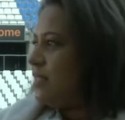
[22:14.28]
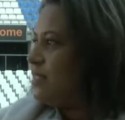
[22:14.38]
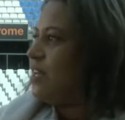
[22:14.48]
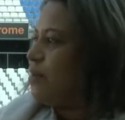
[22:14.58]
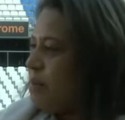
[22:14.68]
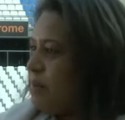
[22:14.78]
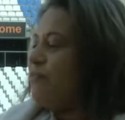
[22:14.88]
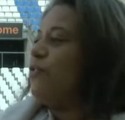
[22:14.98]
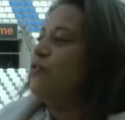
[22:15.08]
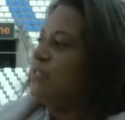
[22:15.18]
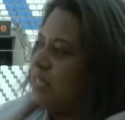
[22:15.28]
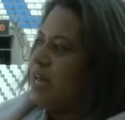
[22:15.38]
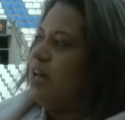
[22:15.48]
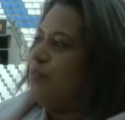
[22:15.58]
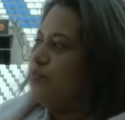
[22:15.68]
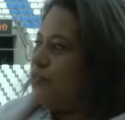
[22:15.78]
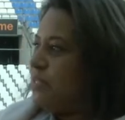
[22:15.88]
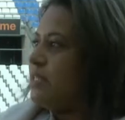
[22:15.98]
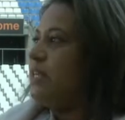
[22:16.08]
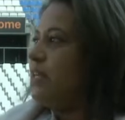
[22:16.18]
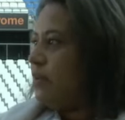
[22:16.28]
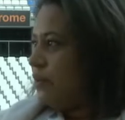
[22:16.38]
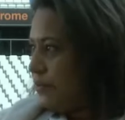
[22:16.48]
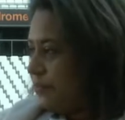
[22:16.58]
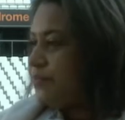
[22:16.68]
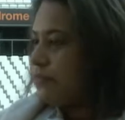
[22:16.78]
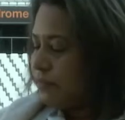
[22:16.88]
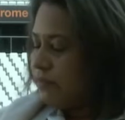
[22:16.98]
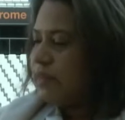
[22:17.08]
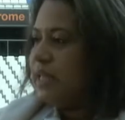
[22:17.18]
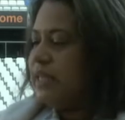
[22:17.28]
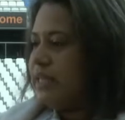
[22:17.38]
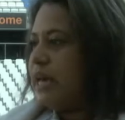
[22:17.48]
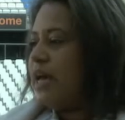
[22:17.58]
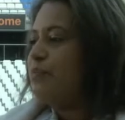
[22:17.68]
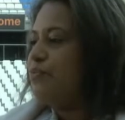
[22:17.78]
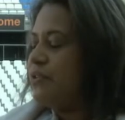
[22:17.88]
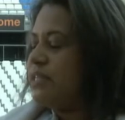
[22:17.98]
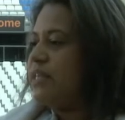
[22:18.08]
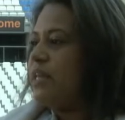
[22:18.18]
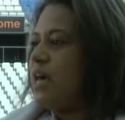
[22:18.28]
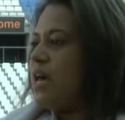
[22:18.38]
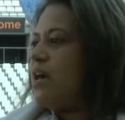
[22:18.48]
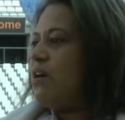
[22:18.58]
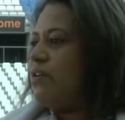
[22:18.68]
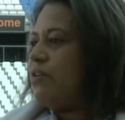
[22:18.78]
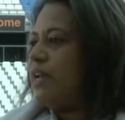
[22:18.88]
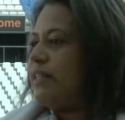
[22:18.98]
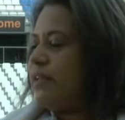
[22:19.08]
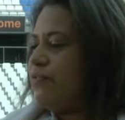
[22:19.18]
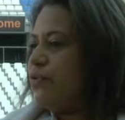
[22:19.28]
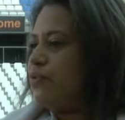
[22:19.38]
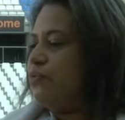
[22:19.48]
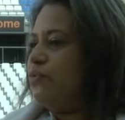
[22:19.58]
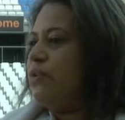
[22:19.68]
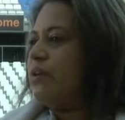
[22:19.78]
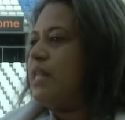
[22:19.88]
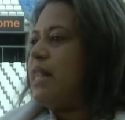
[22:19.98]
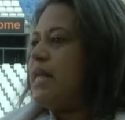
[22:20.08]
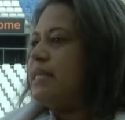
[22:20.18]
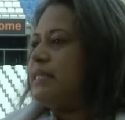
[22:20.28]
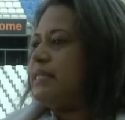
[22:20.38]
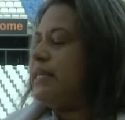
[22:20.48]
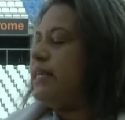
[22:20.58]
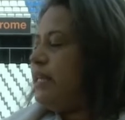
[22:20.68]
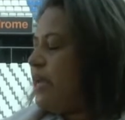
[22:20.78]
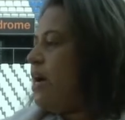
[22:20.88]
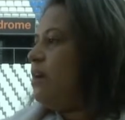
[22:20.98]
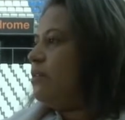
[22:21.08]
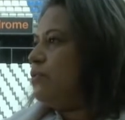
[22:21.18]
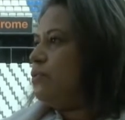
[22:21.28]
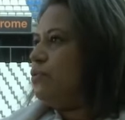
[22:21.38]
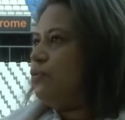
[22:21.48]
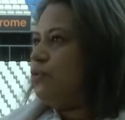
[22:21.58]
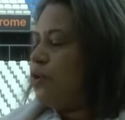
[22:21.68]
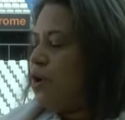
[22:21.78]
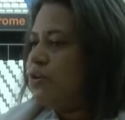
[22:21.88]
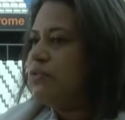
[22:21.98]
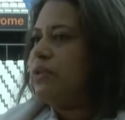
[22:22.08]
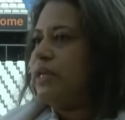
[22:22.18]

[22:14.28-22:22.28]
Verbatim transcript: Tech for Good is something that is relatively a relatively new concept in France and elsewhere.